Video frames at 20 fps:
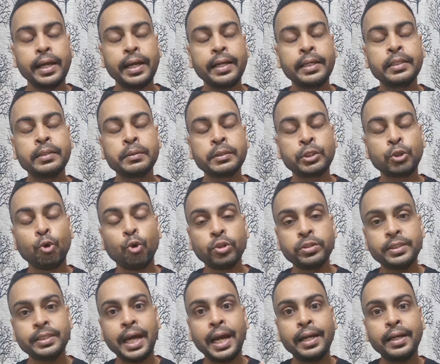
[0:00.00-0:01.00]
It
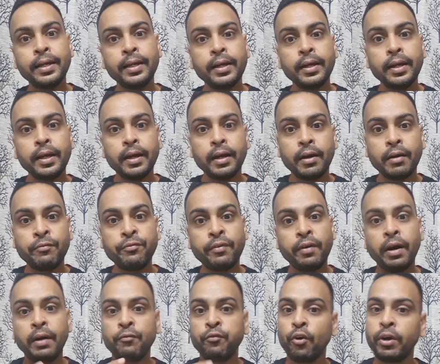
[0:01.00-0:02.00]
shows that
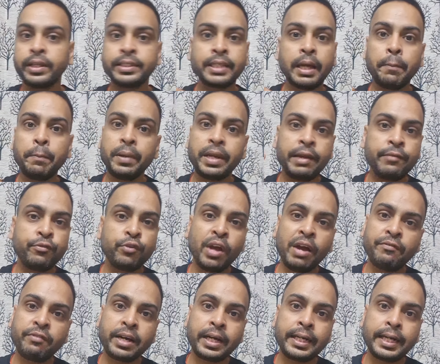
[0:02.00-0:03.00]
for example, if you
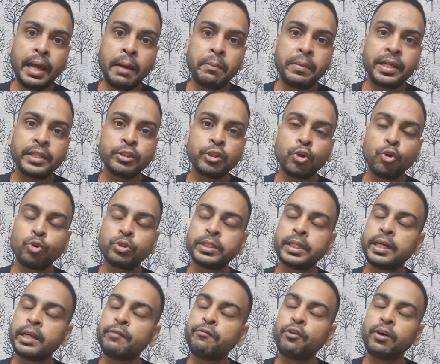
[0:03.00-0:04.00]
have contamination
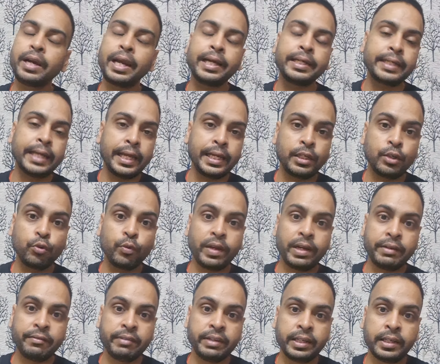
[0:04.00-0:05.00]
OCD for like
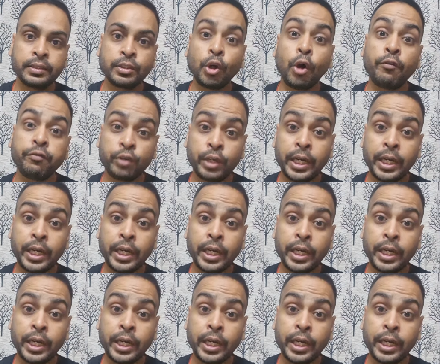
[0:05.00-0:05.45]
10-12 years,